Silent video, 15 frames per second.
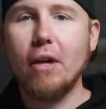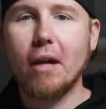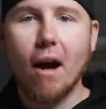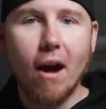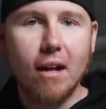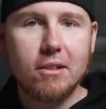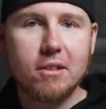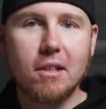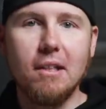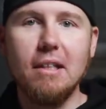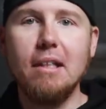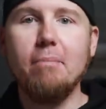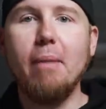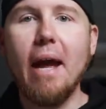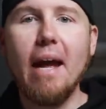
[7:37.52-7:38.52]
it
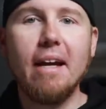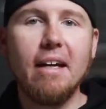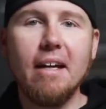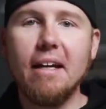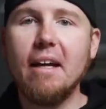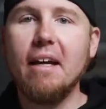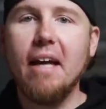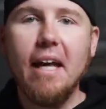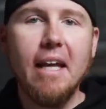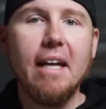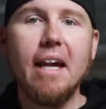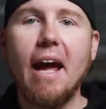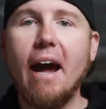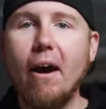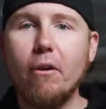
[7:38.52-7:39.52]
constantly banging in
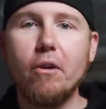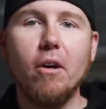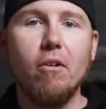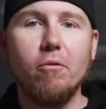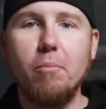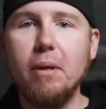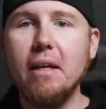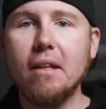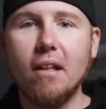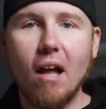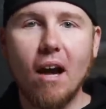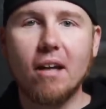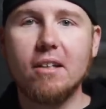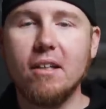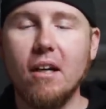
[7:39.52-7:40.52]
and out of being
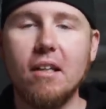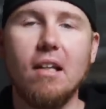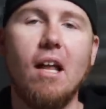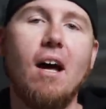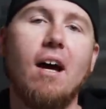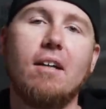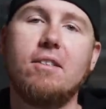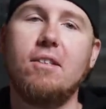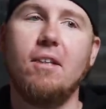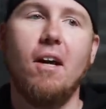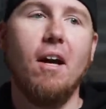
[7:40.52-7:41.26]
locked and unlocked.